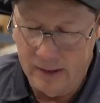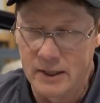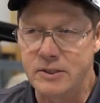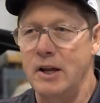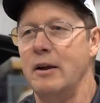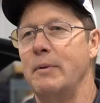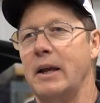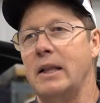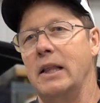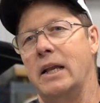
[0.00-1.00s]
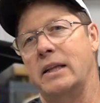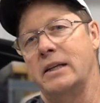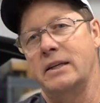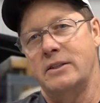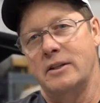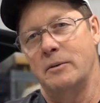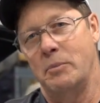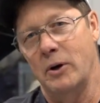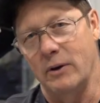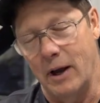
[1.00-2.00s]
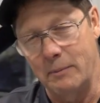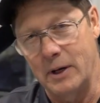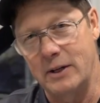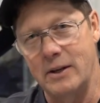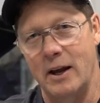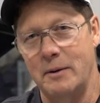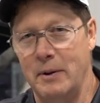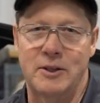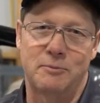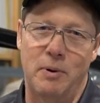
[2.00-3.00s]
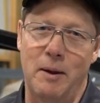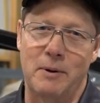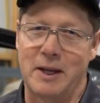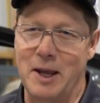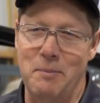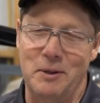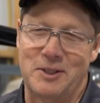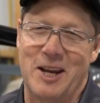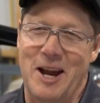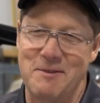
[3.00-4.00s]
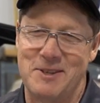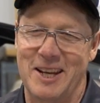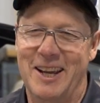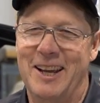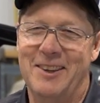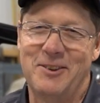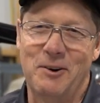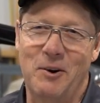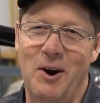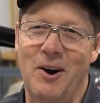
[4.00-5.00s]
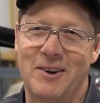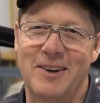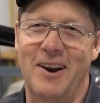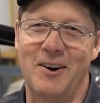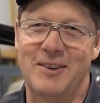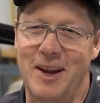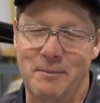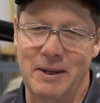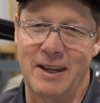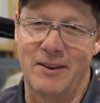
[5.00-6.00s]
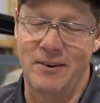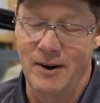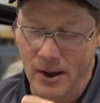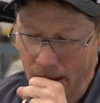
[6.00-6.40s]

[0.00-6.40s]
Let's talk about cleanliness in the boat. I'm going to talk about this probably a couple of times through our time together